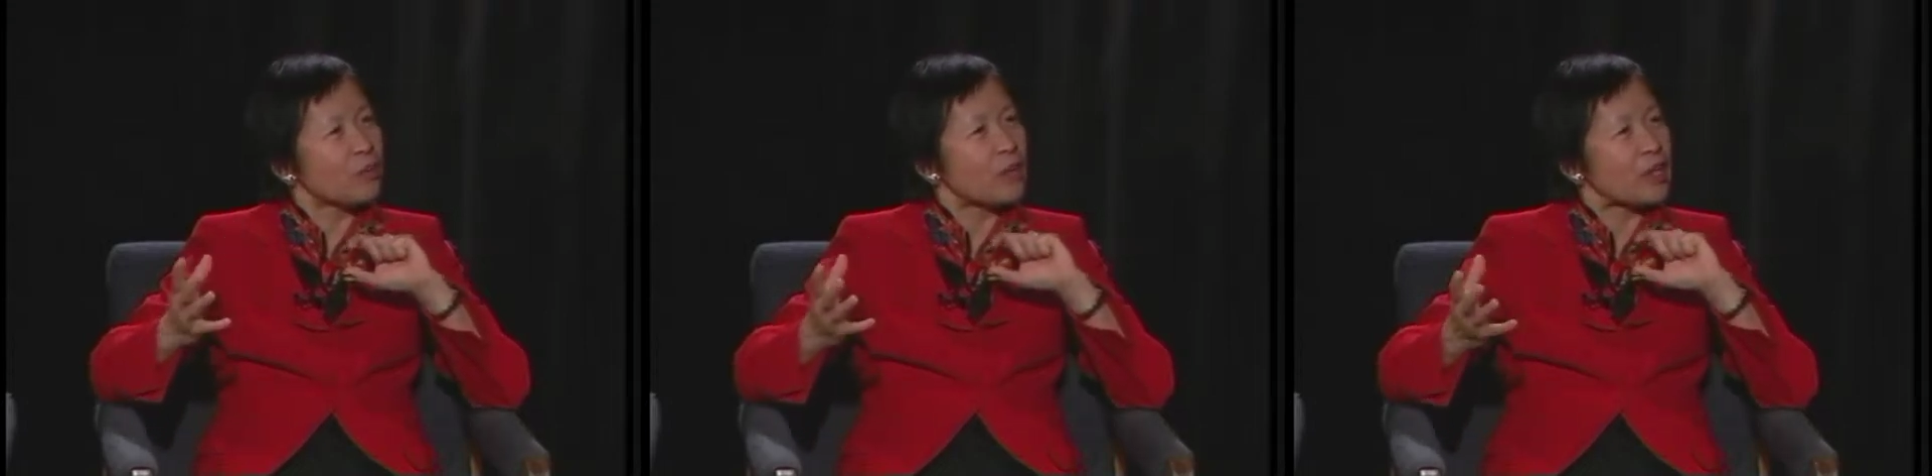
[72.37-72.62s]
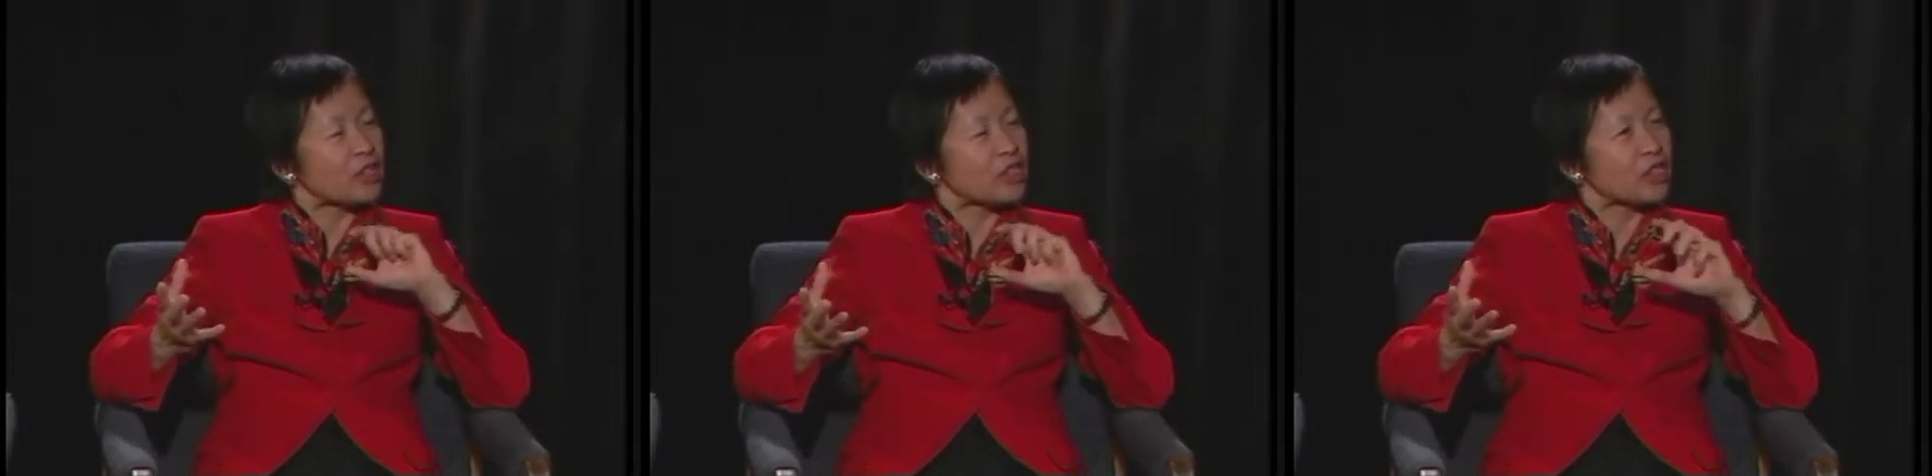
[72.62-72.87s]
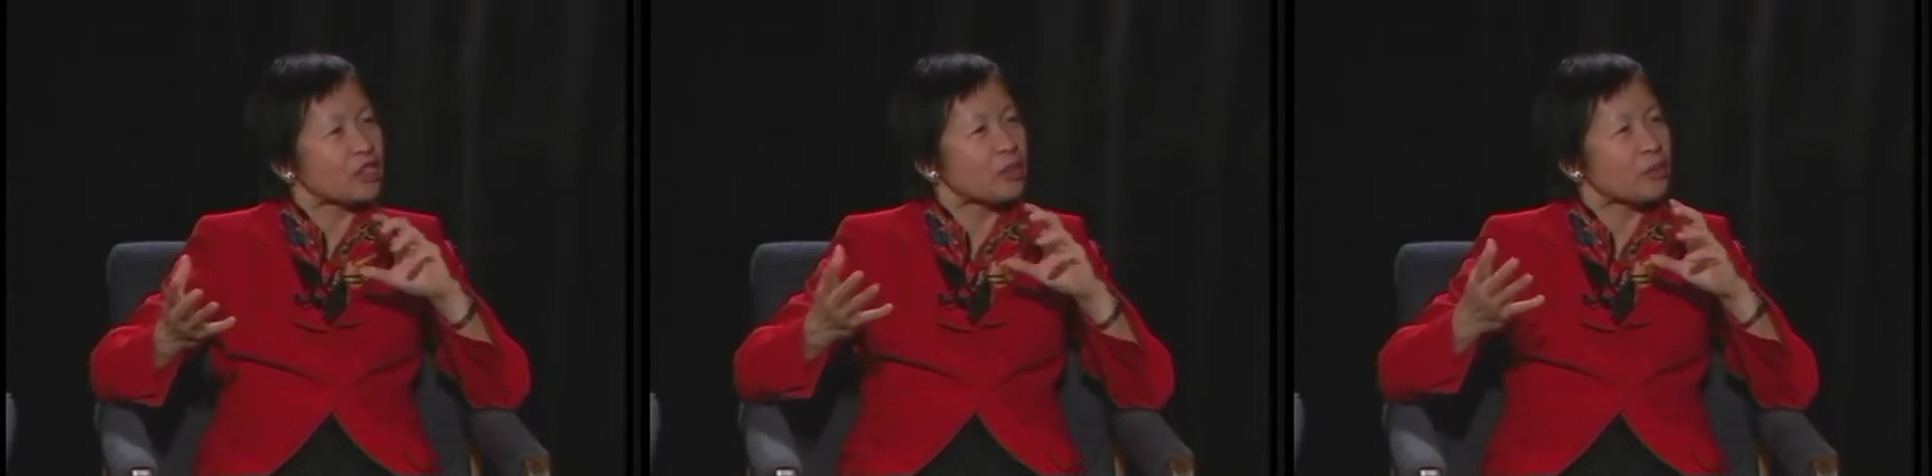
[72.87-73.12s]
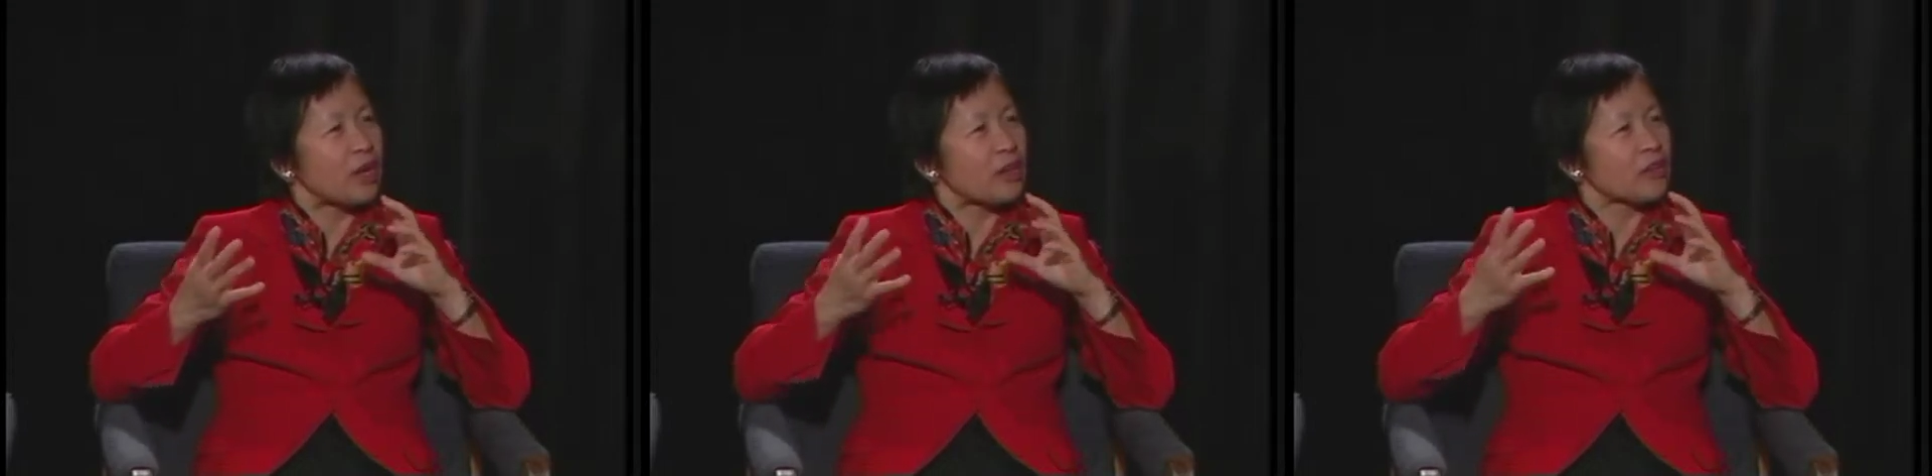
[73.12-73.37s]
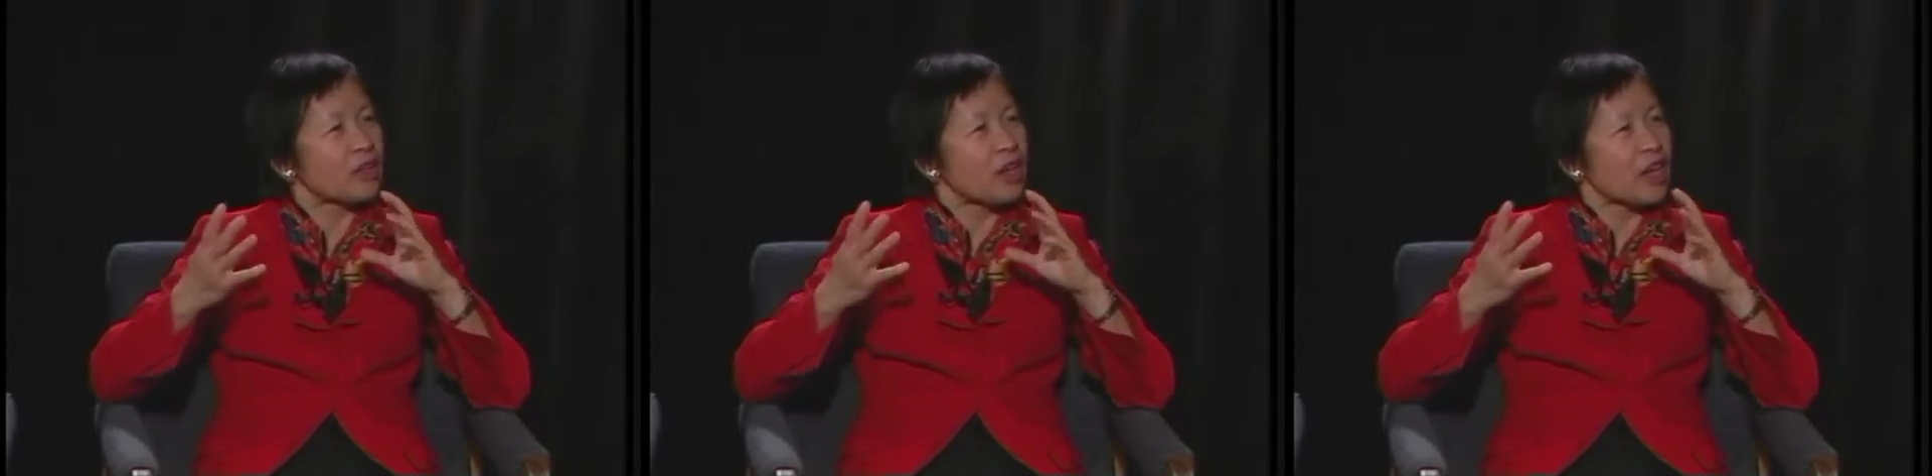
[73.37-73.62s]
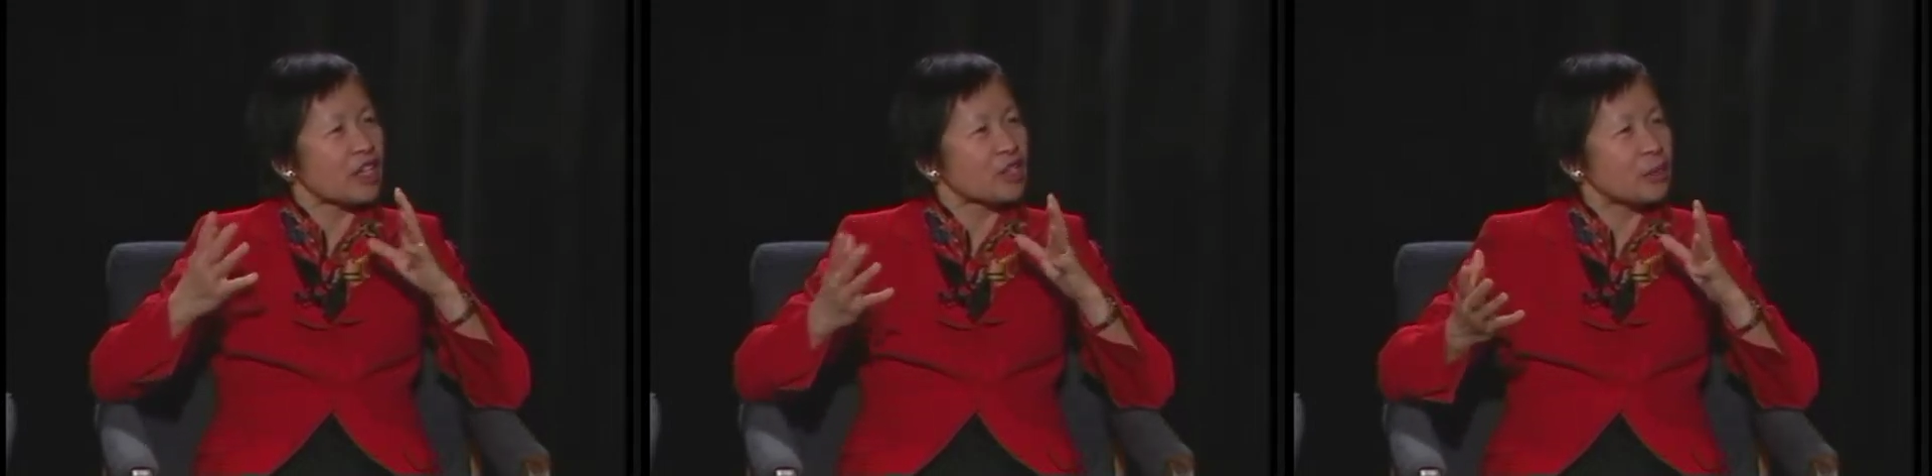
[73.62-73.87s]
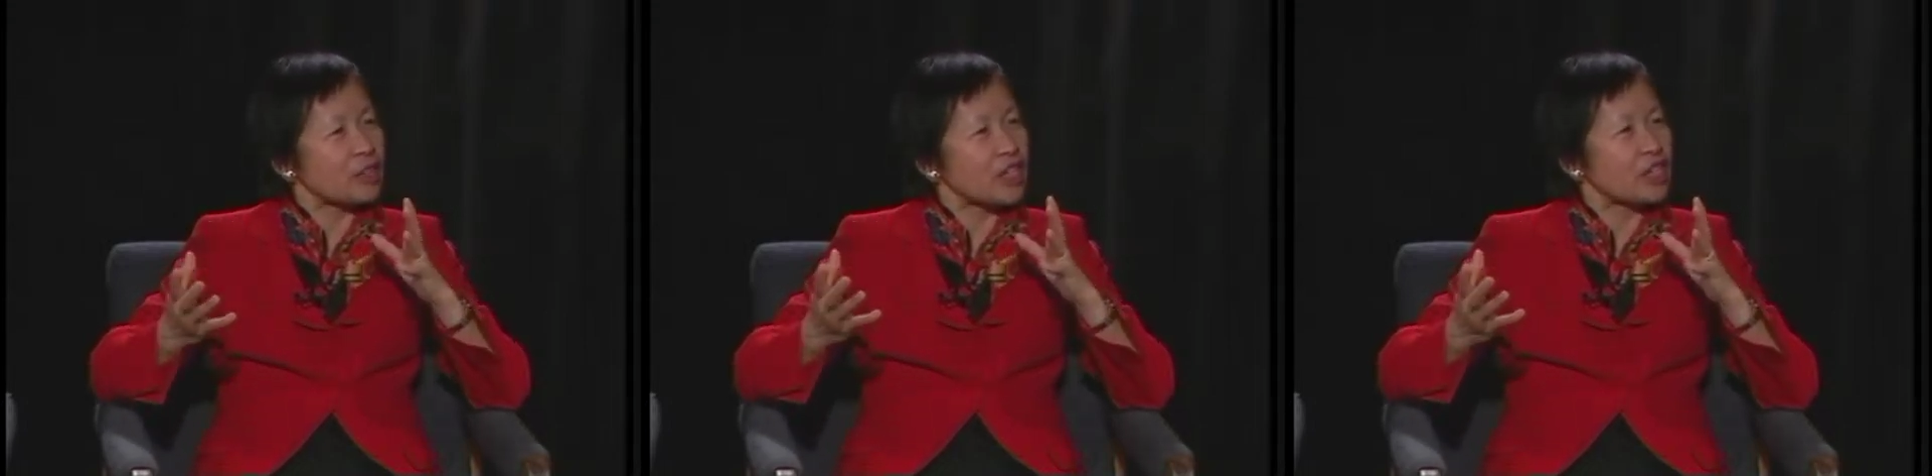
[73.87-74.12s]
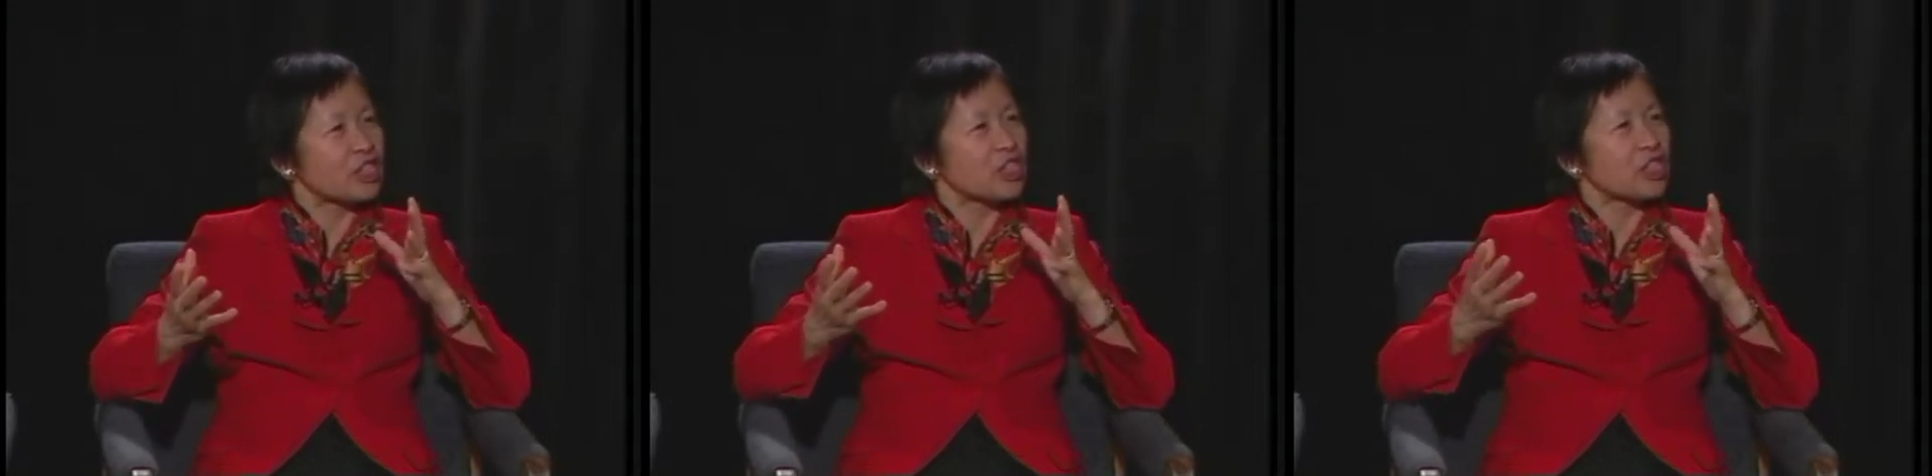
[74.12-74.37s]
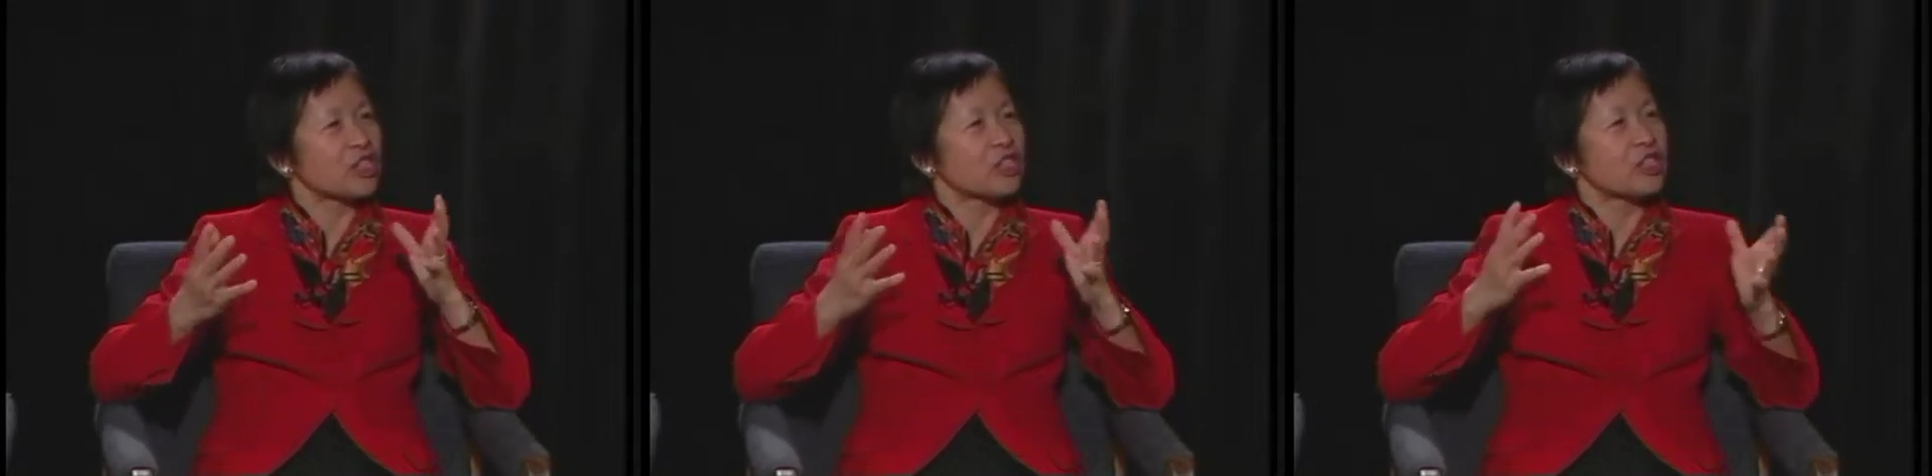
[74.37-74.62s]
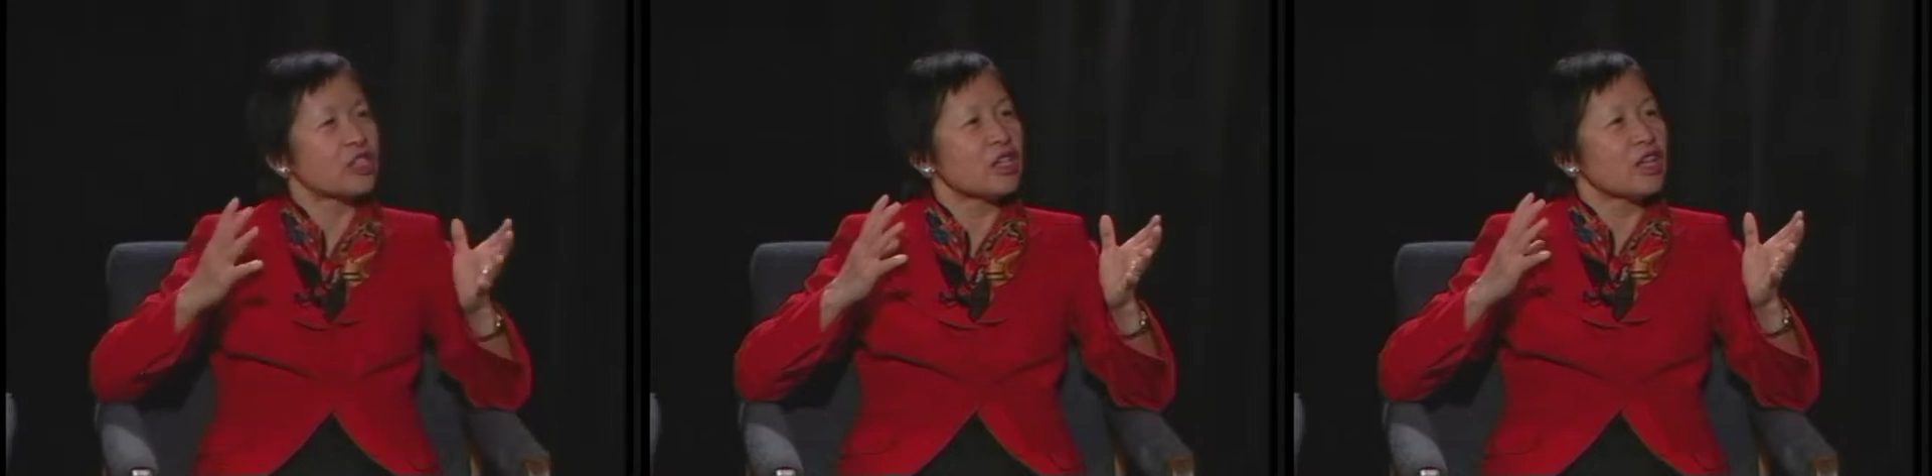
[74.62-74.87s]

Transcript: patients about expectations and